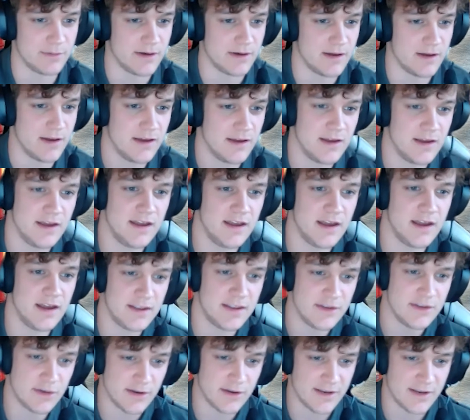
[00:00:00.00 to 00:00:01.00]
but
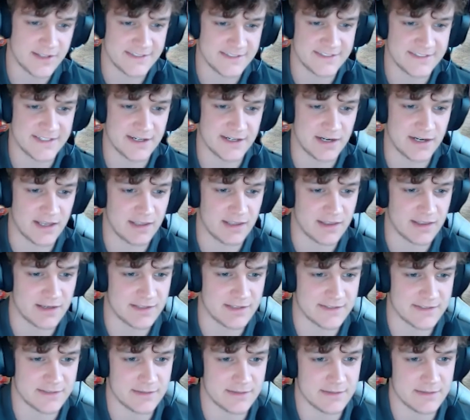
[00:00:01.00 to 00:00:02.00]
not necessarily. I think
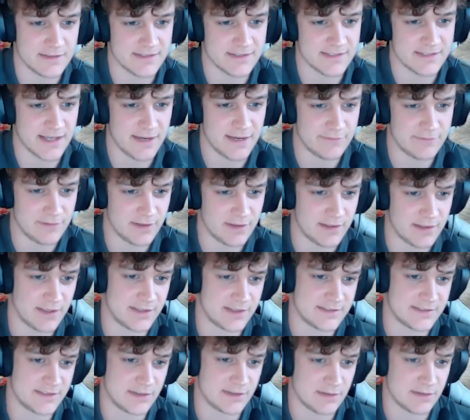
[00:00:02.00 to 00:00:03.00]
there's a handful of
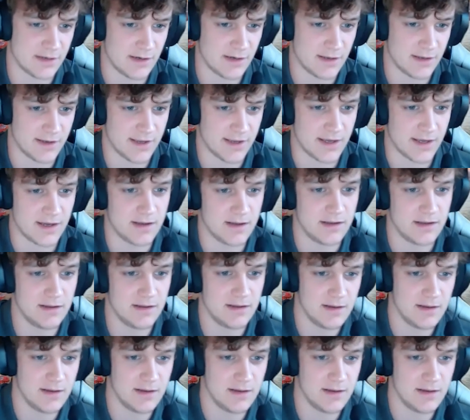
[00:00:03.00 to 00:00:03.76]
things that you've got to look at.